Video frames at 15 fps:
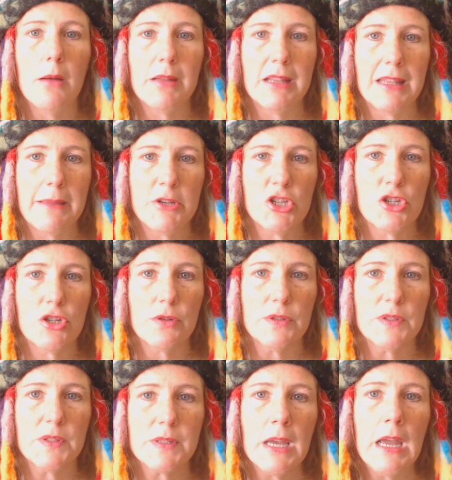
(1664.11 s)
and lemon
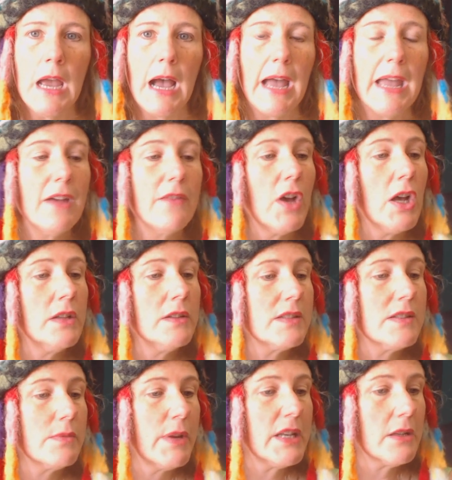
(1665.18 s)
juice. I have
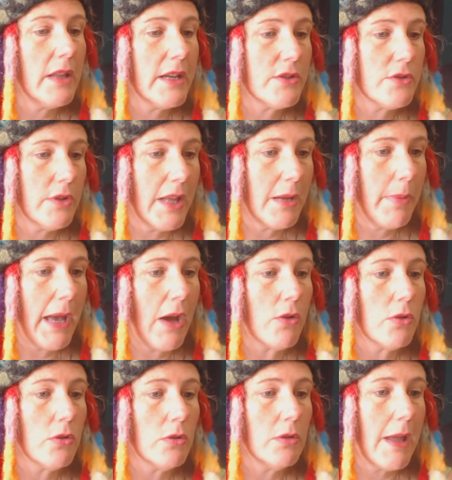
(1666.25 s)
unsweetened electrolyte
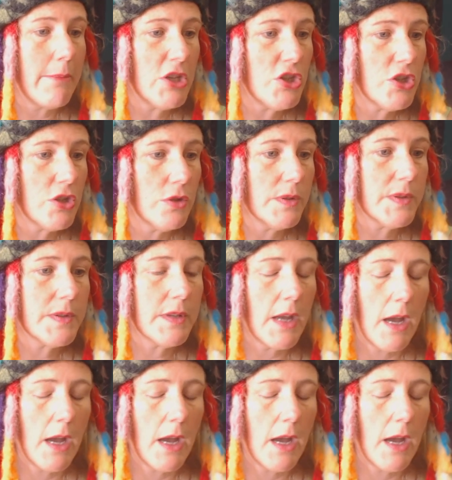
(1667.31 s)
powder, lemon juice,